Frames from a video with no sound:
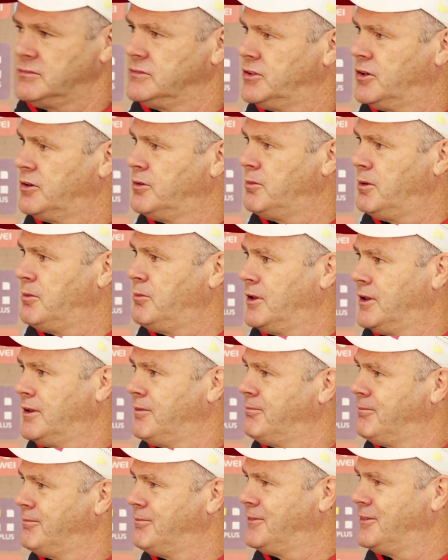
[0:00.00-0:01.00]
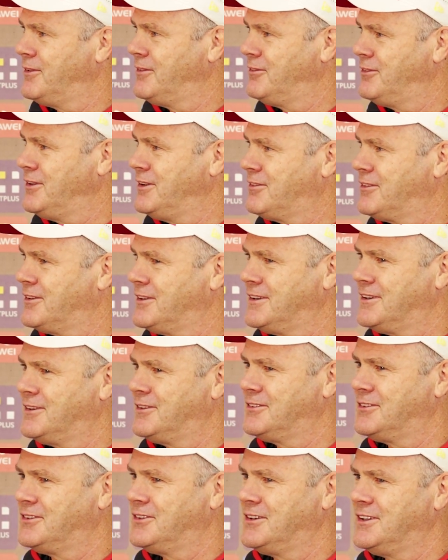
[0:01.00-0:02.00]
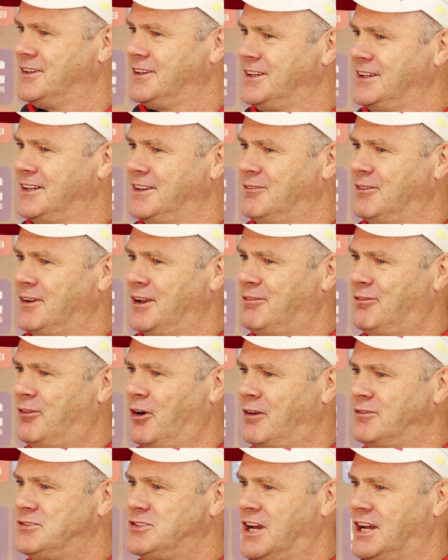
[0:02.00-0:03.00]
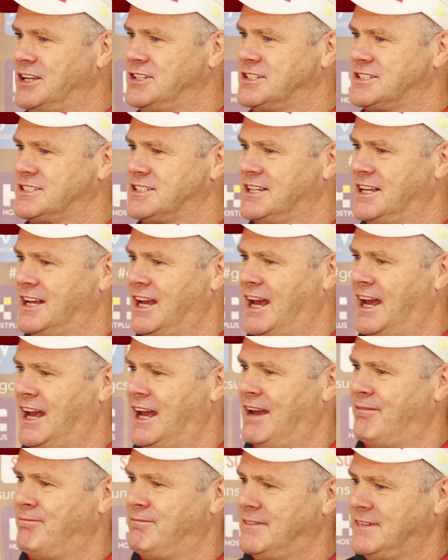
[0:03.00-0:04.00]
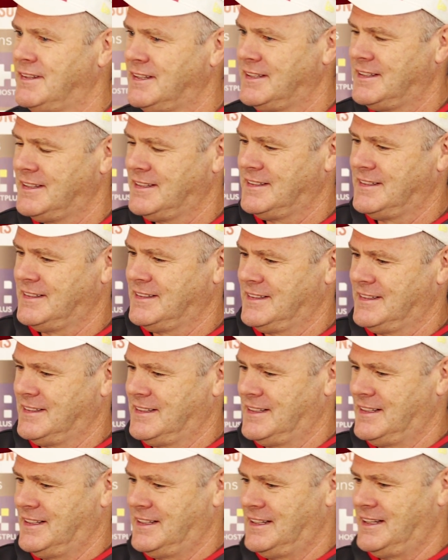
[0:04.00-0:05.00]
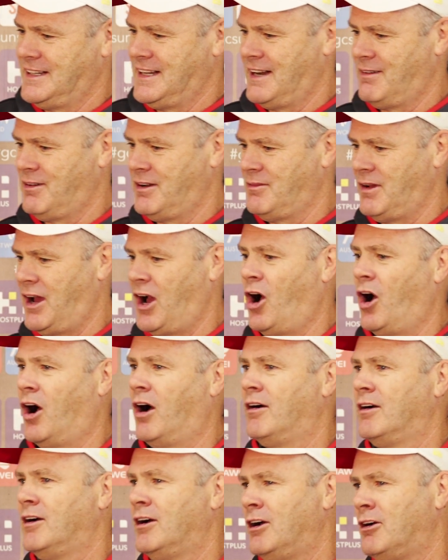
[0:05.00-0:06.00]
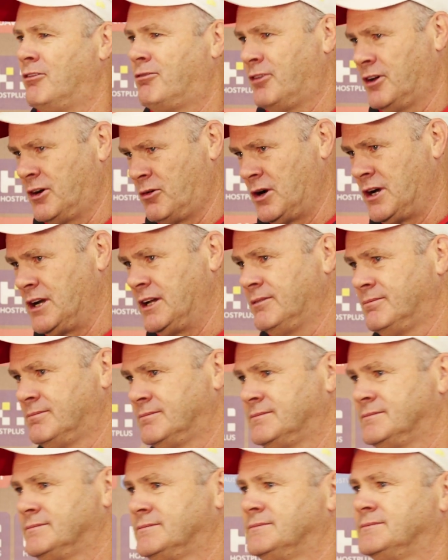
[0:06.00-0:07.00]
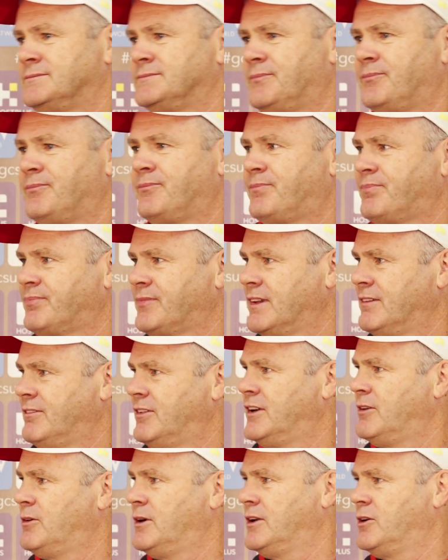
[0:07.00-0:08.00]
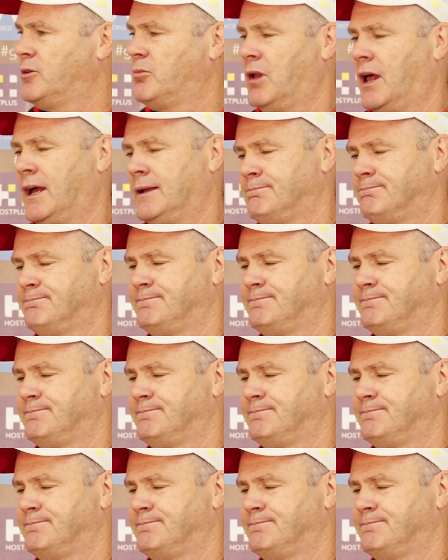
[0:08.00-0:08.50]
trying to remember. Fifth. We have five changes. Fiorini. Fiorini will play.